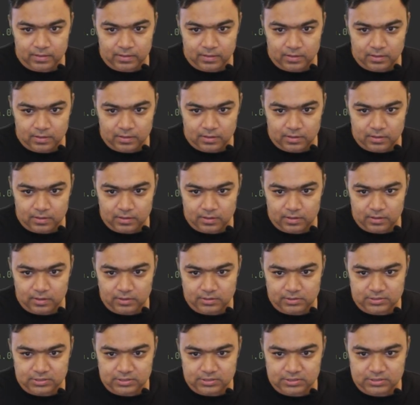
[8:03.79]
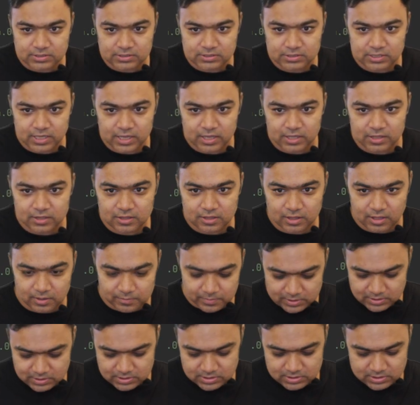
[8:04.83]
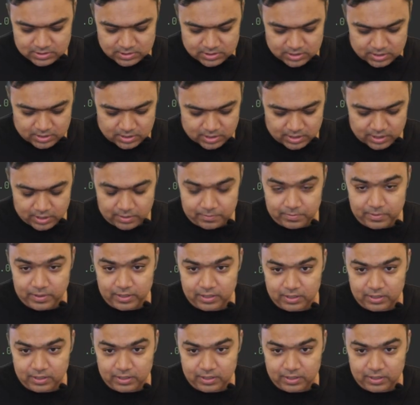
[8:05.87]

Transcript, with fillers: It just says image labeling